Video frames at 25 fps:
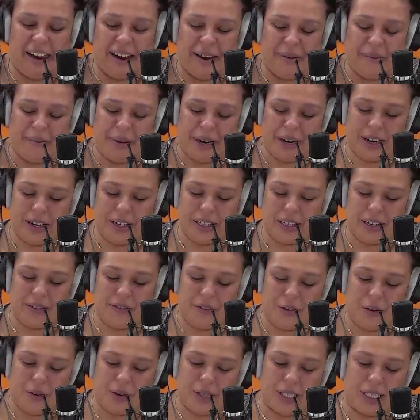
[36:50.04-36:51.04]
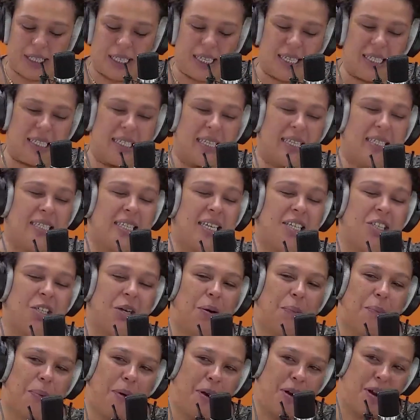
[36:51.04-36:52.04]
Because, of course,
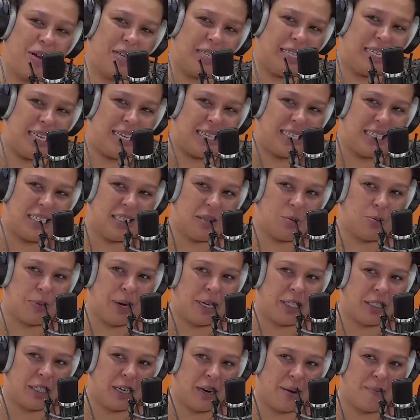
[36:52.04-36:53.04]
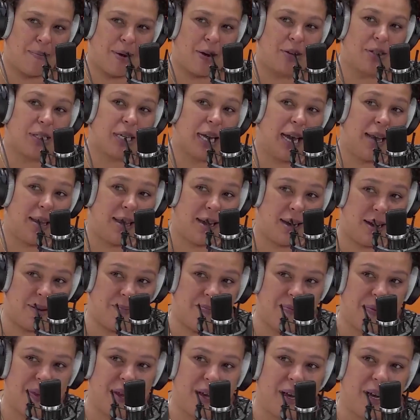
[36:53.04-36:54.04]
succession politics, especially Mount Kenya,
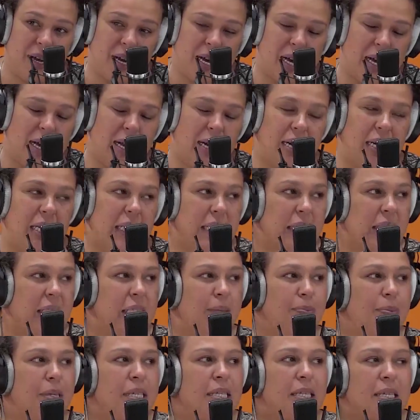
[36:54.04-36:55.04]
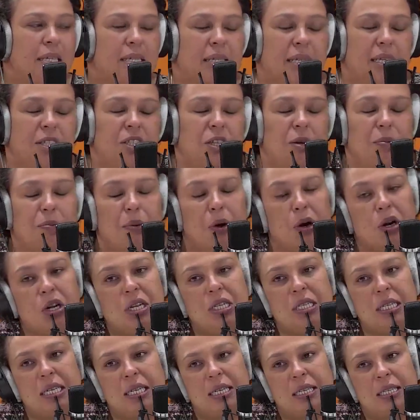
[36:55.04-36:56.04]
leadership and succession
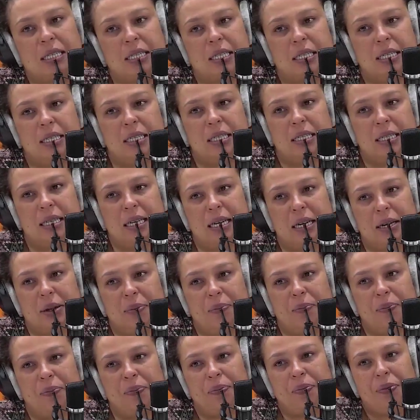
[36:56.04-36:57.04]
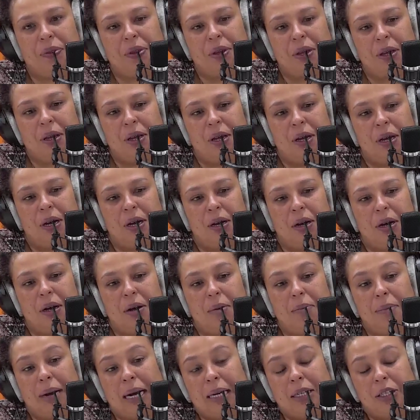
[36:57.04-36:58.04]
politics is
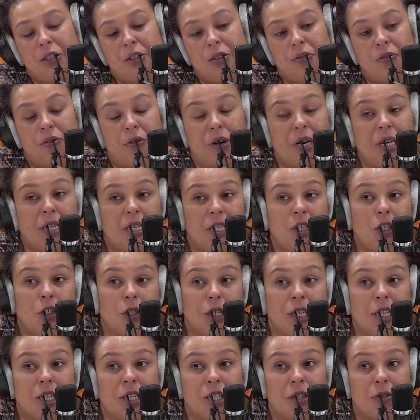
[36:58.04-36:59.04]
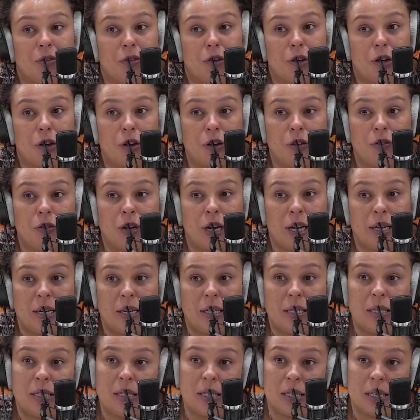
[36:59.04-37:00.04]
a matter of great interest for a lot of
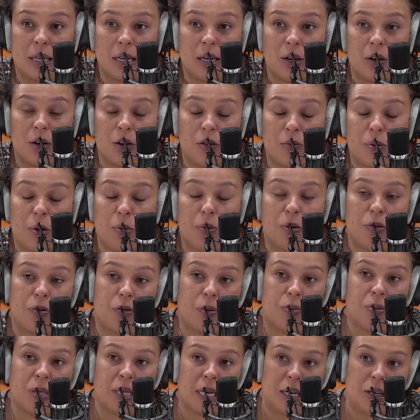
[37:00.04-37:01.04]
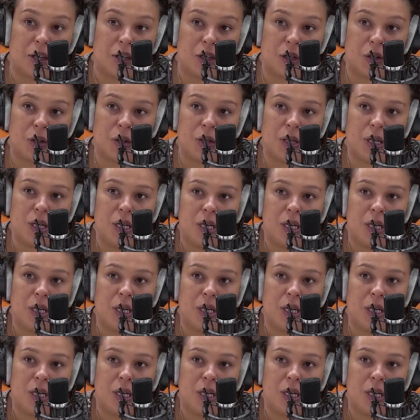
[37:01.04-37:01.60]
Kenyans, a lot of people from Central.